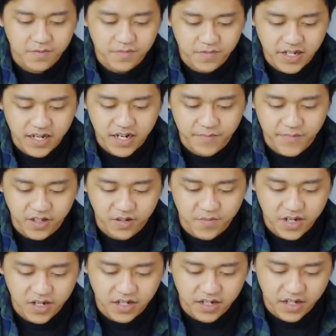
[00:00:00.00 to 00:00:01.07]
Oh, okay, come back to
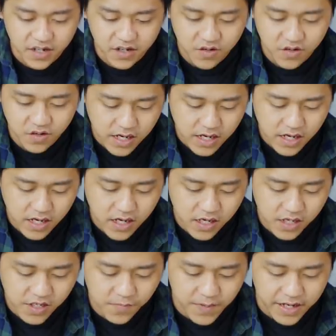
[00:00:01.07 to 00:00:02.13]
me. Thank you.
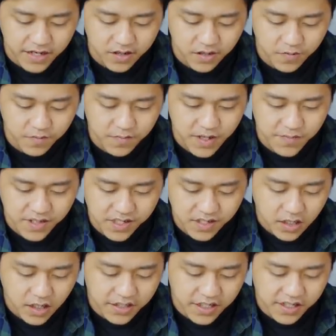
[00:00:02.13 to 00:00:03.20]
And shebang. Nope, I missed.
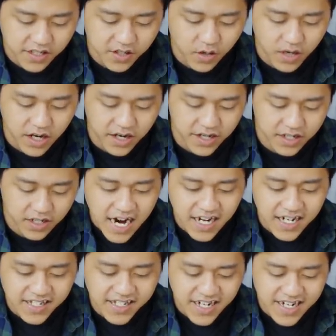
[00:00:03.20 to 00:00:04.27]
Oh, this is so hard. At
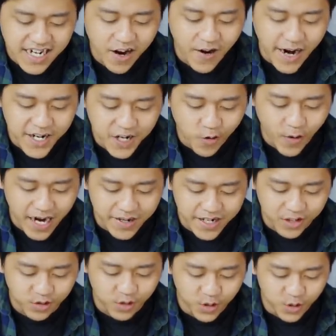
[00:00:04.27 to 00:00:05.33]
least see, now I know what I
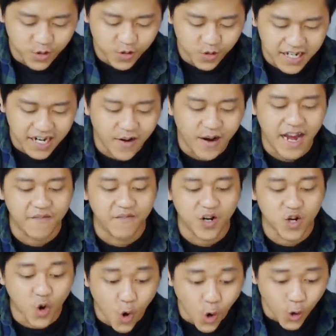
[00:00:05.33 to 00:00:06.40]
need to do. Now I have a
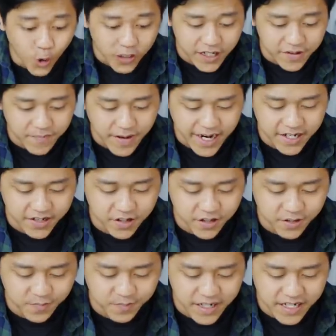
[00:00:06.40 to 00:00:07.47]
goal in mind, you know,
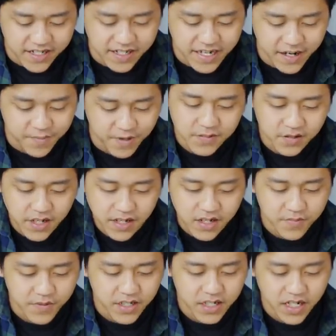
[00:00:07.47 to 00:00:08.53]
to play this game. Okay,
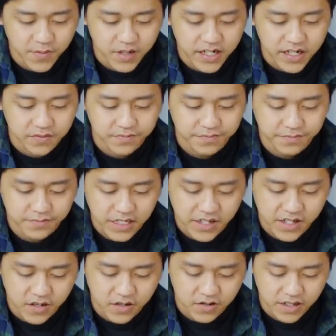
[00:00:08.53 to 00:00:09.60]
come on, come on down.
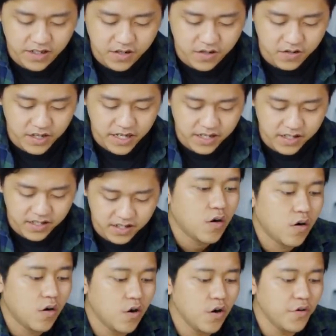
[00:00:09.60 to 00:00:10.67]
Let's go, let's go, yes.
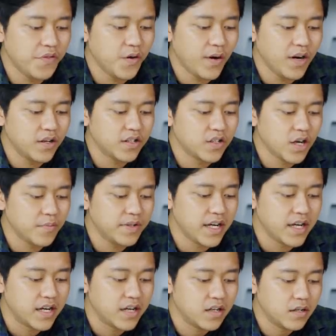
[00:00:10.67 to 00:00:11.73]
Oh, the one on the top
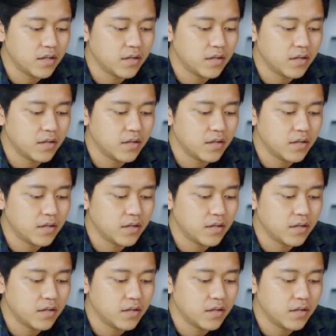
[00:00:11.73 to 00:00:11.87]
there.